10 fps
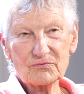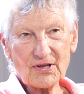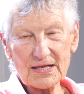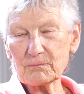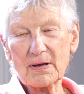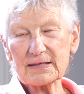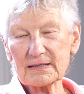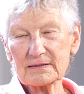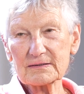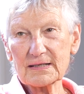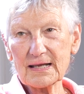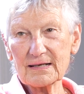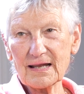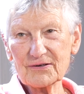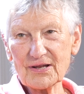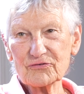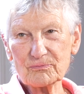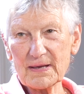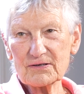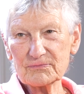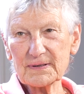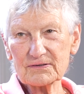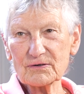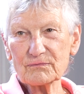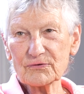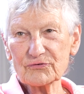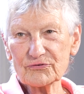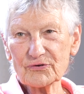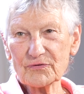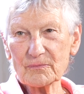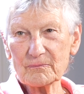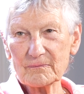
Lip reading: take my kidney and it has made a big difference to them.